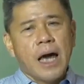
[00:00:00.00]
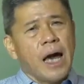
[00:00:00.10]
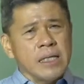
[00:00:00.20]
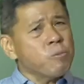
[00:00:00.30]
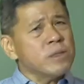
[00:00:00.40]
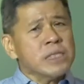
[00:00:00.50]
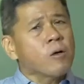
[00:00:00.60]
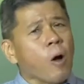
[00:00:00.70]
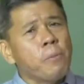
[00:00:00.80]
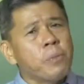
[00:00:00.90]
And it was
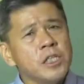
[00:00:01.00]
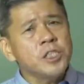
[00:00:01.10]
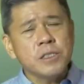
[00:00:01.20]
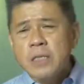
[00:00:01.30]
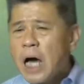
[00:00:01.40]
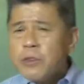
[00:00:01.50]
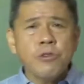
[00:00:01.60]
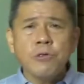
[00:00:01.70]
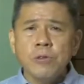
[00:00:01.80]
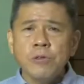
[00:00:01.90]
accomplished not
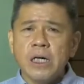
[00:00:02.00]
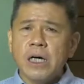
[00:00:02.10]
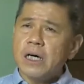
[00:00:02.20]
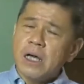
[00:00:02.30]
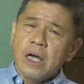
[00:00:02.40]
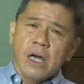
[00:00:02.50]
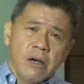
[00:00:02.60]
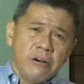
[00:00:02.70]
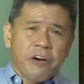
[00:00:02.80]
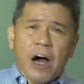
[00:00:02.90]
through the
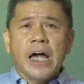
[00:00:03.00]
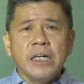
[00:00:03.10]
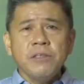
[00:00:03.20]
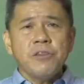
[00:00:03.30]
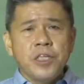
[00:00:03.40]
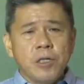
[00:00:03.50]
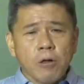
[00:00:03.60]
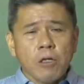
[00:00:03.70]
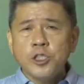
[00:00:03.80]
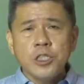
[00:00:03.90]
fine
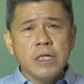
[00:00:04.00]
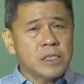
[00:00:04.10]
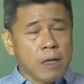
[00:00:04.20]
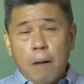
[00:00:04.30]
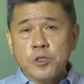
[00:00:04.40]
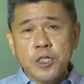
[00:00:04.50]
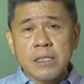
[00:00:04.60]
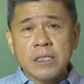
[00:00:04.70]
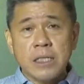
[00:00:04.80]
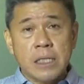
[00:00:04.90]
theology
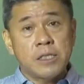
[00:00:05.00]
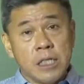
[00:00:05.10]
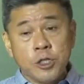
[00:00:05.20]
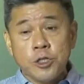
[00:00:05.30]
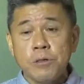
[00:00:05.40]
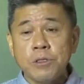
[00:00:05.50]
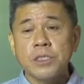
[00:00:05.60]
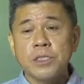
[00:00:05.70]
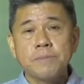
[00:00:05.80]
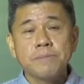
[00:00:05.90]
subjects and
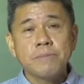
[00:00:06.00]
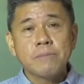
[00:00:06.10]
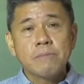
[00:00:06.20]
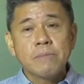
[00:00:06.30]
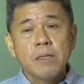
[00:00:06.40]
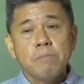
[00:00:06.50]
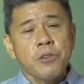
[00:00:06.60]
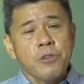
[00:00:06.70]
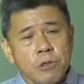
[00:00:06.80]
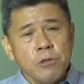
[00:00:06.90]
teachers,
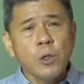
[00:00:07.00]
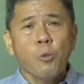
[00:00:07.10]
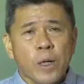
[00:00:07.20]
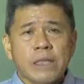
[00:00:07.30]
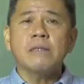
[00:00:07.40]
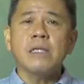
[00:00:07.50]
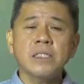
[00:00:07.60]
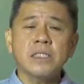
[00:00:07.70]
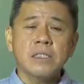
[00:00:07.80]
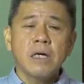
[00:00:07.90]
but through the
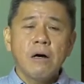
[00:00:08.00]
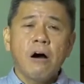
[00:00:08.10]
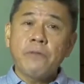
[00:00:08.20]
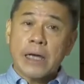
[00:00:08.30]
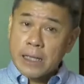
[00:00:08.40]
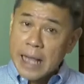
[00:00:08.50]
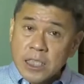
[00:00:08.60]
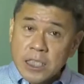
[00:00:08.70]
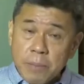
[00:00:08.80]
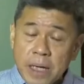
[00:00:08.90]
witness of a
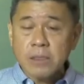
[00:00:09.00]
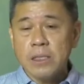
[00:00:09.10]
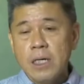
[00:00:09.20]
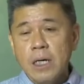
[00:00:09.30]
classmate